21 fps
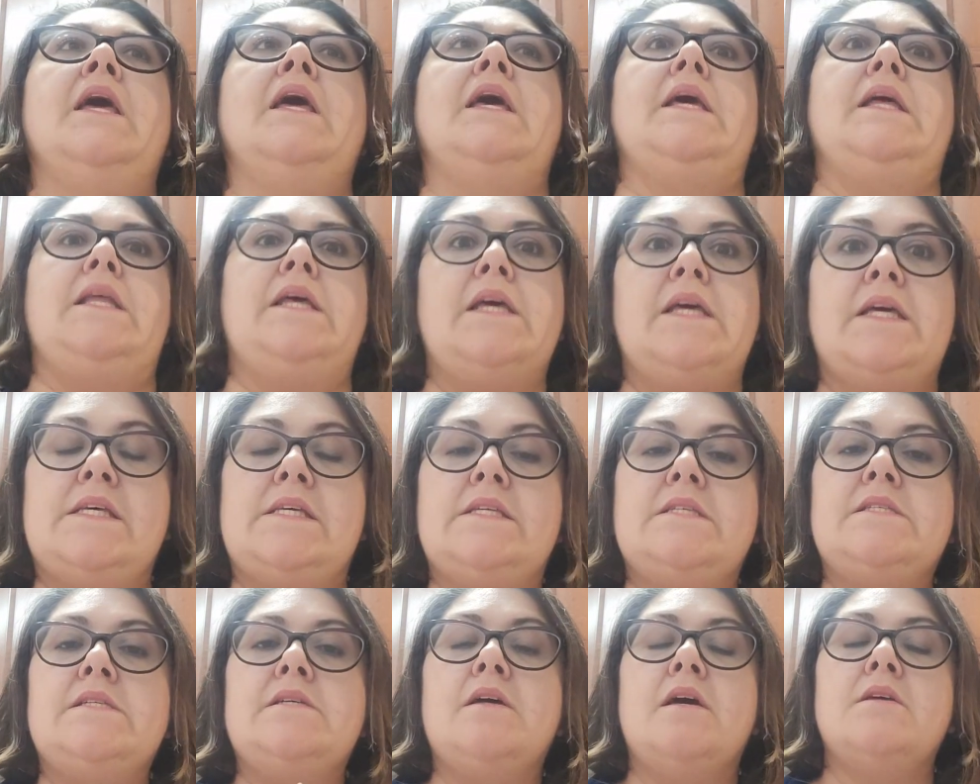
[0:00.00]
It
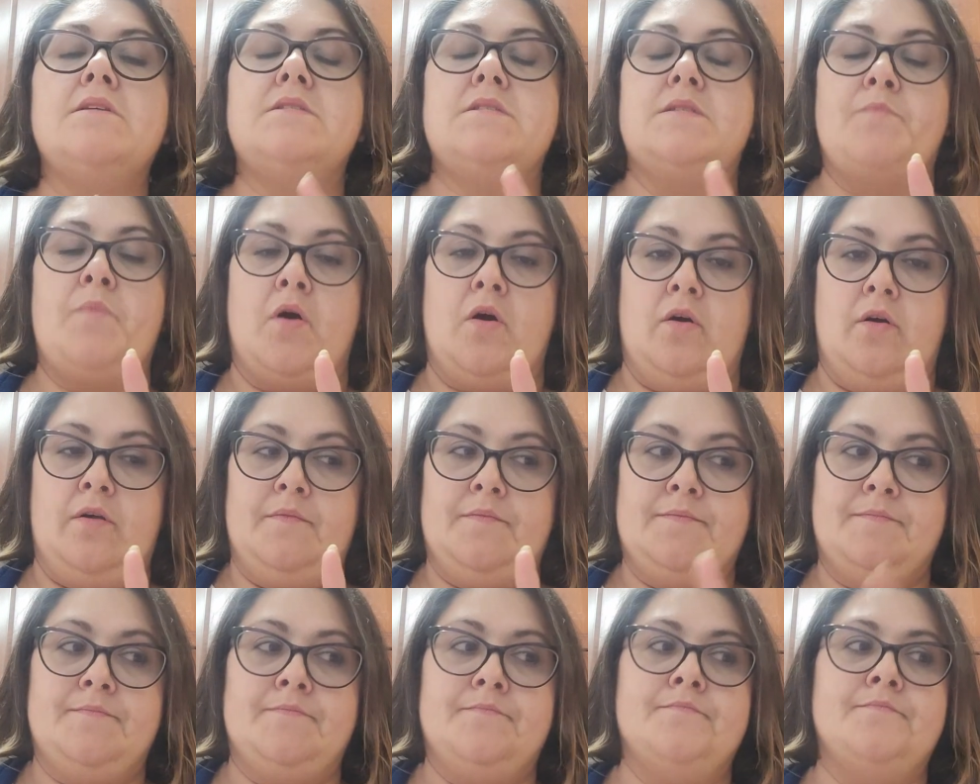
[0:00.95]
is small
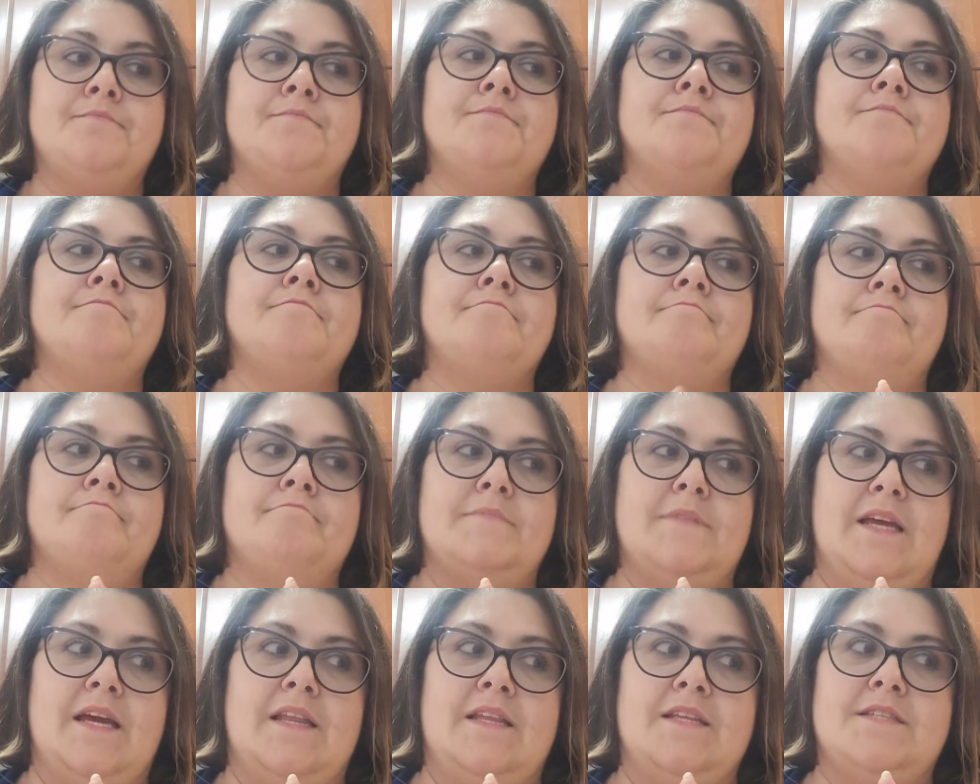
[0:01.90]

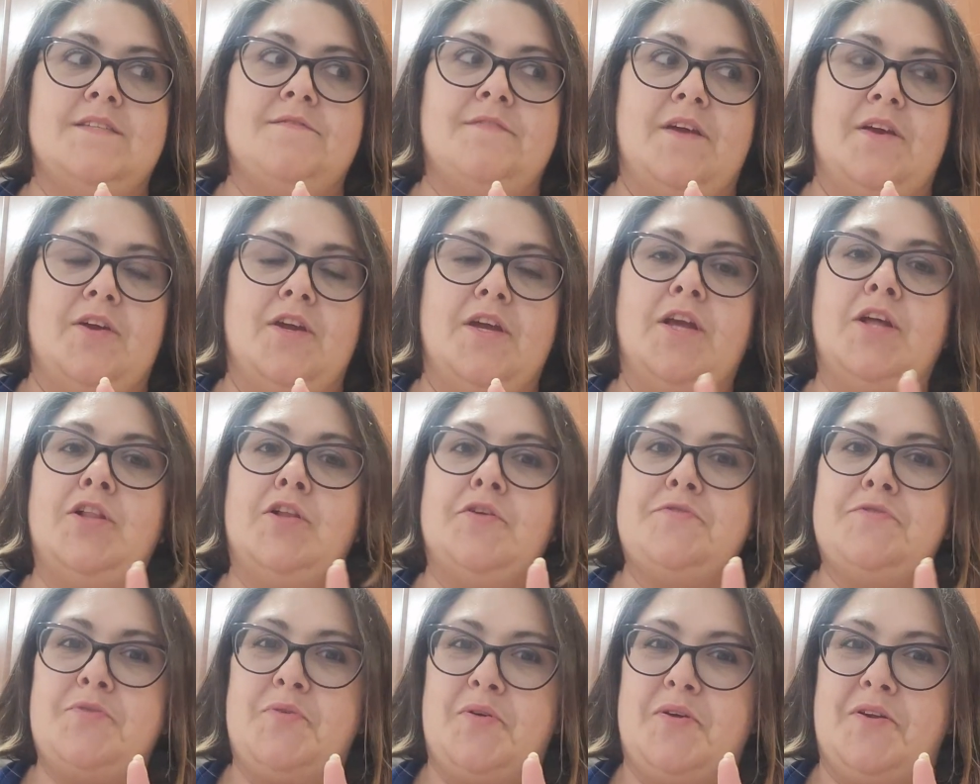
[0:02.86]
and it's very
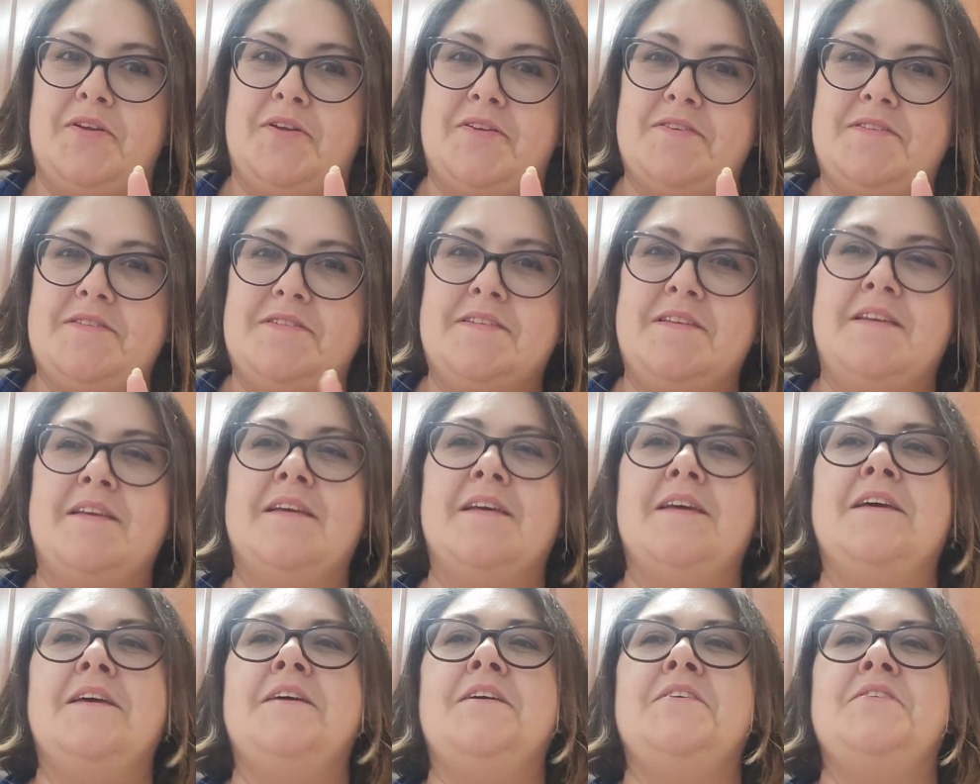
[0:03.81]
close quarters.
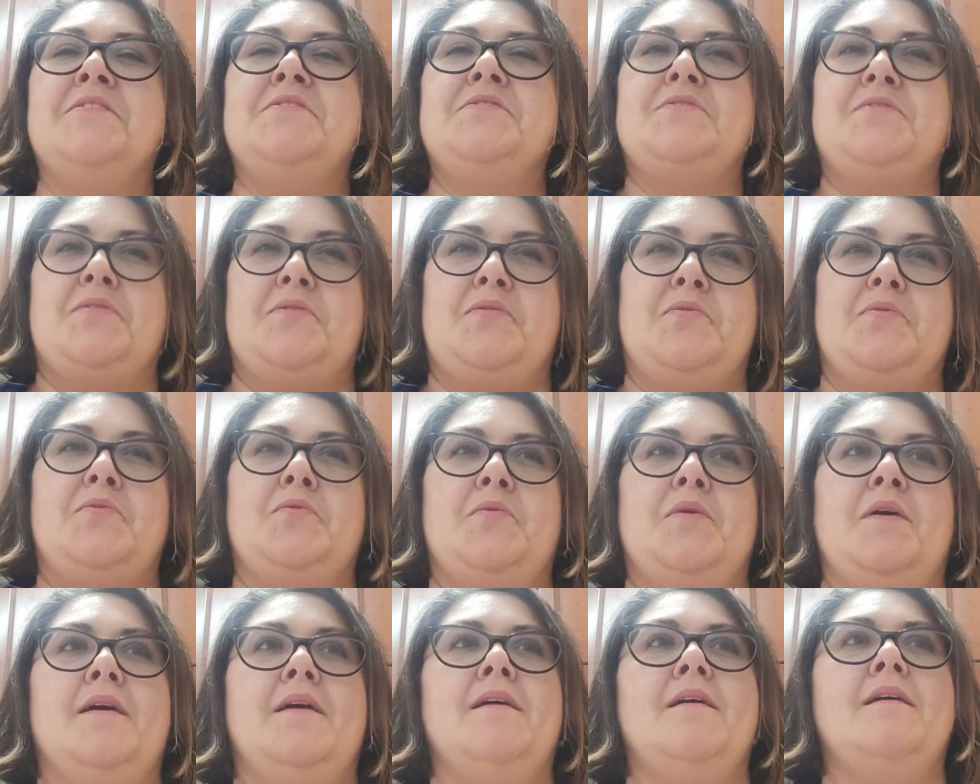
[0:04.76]

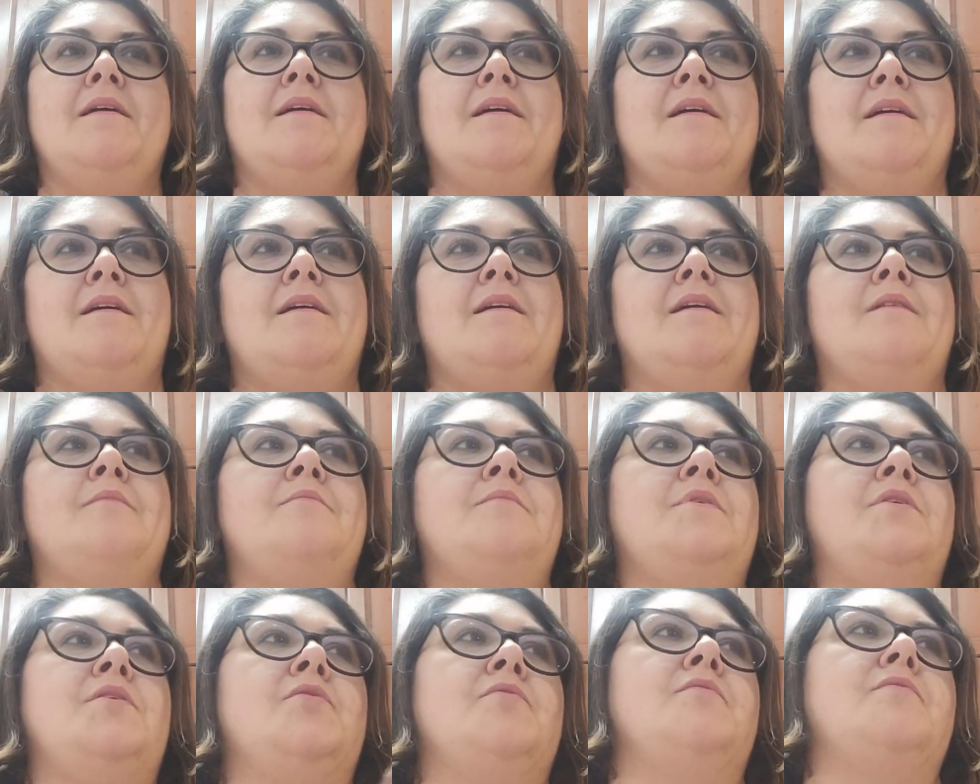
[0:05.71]
So, um,
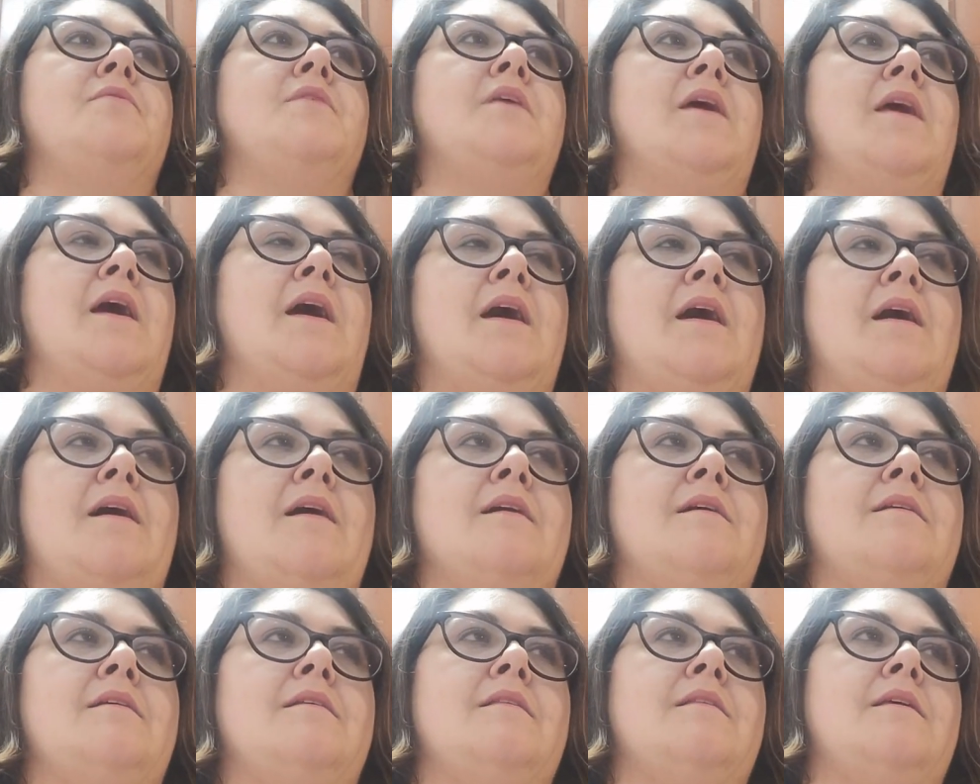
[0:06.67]
you know, they
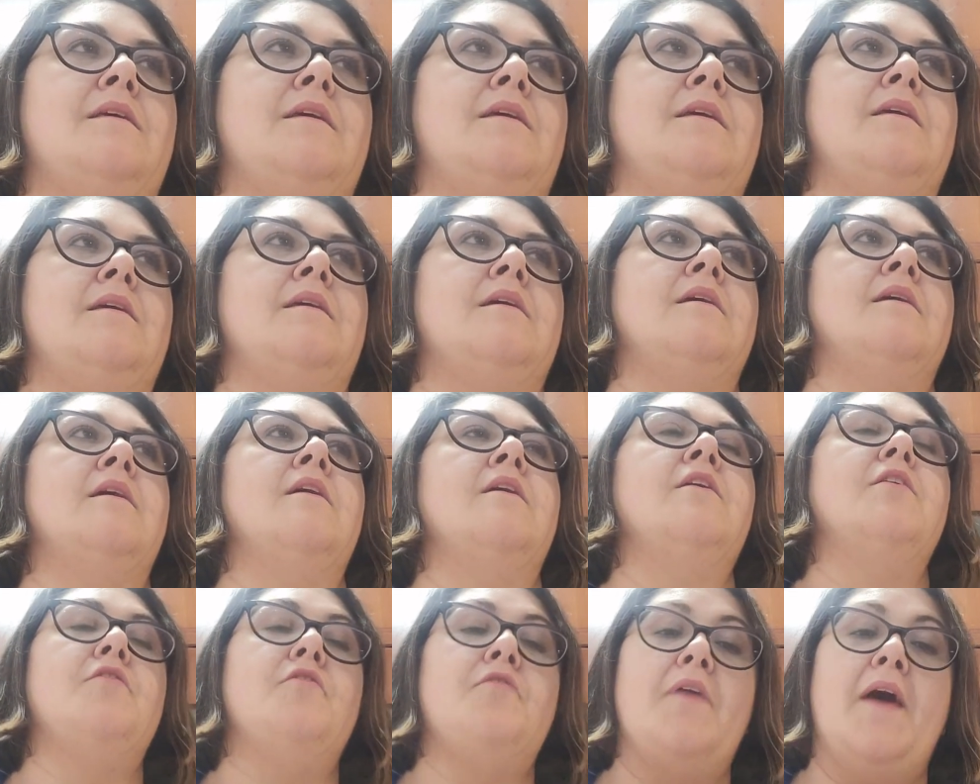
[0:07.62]
had the
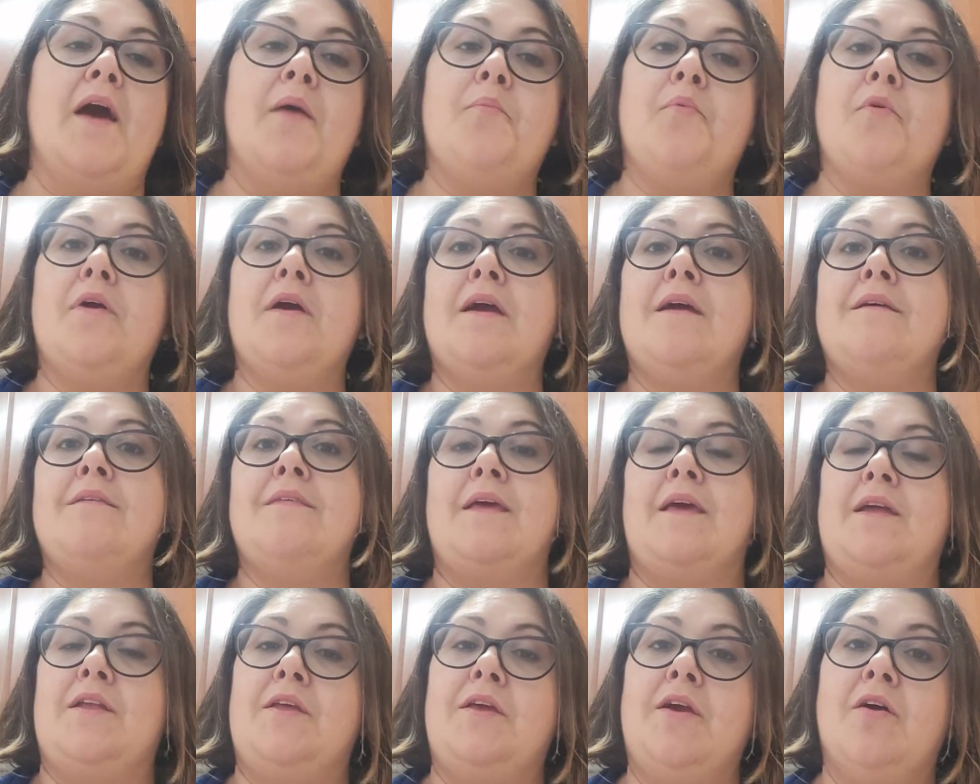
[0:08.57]
fabric, they
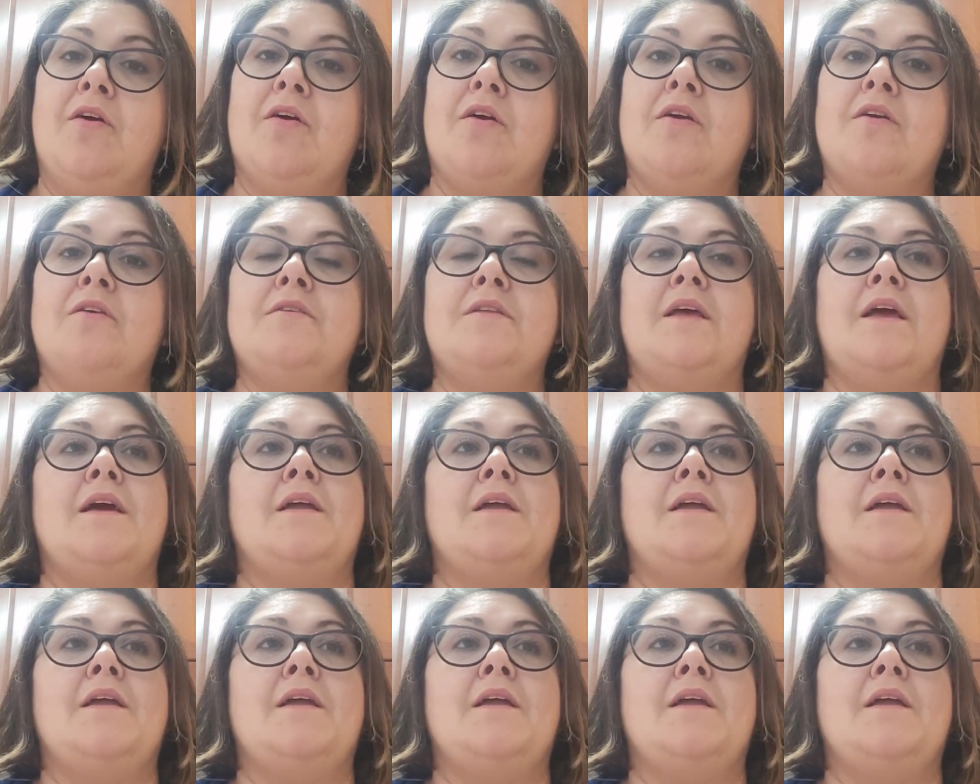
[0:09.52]
had yarn, they